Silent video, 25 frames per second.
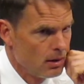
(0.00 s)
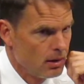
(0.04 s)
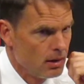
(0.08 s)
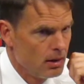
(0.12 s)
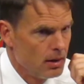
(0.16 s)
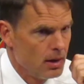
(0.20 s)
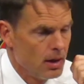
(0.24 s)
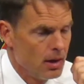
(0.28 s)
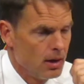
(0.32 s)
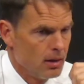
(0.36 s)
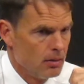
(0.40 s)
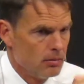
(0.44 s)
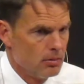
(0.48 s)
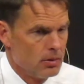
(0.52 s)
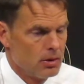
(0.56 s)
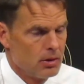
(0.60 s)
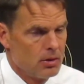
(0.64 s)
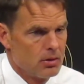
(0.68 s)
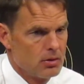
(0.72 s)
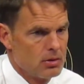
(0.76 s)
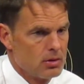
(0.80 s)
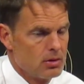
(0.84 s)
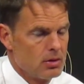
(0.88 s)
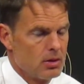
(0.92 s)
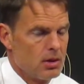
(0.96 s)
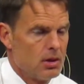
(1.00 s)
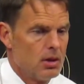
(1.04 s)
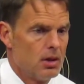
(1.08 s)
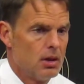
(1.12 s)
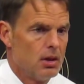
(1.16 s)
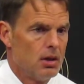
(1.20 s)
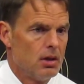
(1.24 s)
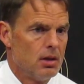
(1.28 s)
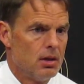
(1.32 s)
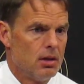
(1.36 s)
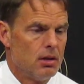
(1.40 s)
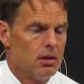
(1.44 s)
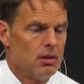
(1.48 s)
Yeah, because
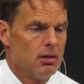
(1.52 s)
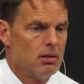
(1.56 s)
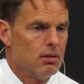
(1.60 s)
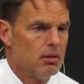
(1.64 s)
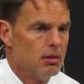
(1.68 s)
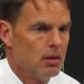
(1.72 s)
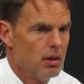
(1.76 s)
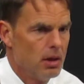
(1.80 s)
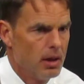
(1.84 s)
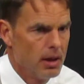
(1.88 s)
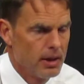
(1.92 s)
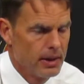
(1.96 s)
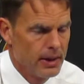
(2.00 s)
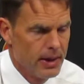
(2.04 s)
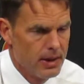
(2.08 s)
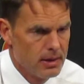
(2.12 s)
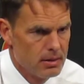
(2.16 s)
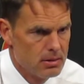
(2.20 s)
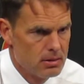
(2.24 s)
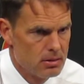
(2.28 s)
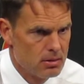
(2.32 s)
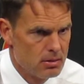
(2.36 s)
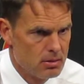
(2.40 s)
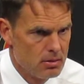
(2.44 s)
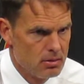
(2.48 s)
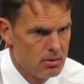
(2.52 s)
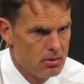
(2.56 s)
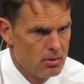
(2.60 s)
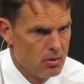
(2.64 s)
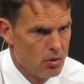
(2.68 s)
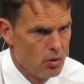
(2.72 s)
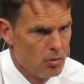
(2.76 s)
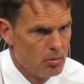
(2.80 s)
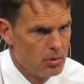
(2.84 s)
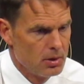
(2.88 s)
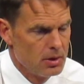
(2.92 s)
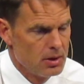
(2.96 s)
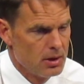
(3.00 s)
against
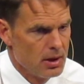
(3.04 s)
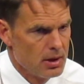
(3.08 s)
normally